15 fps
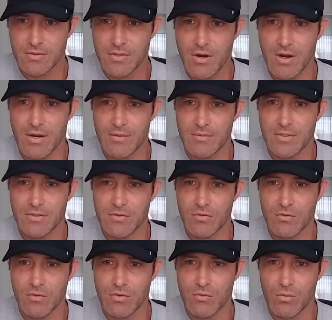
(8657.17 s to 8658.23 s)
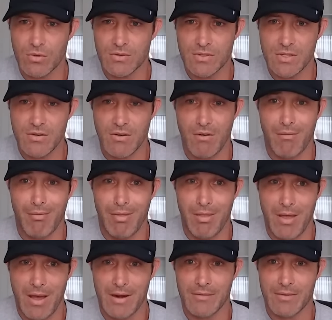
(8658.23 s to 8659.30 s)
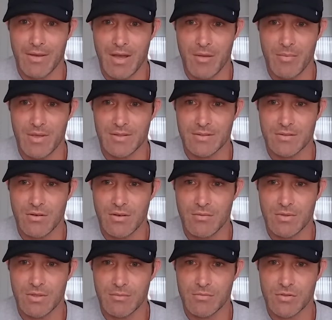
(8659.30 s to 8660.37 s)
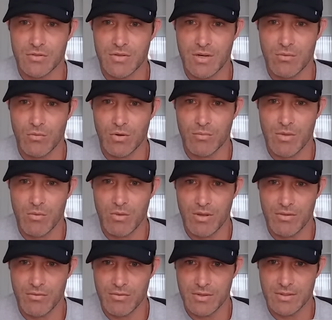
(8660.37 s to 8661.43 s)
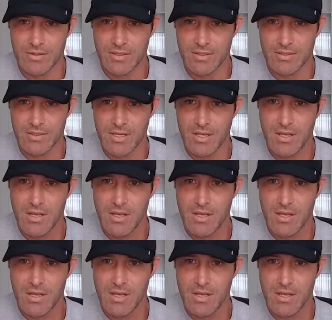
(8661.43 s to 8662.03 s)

Sorry. I'm just, there are a lot of comments. So I'm just trying to work my way through these things.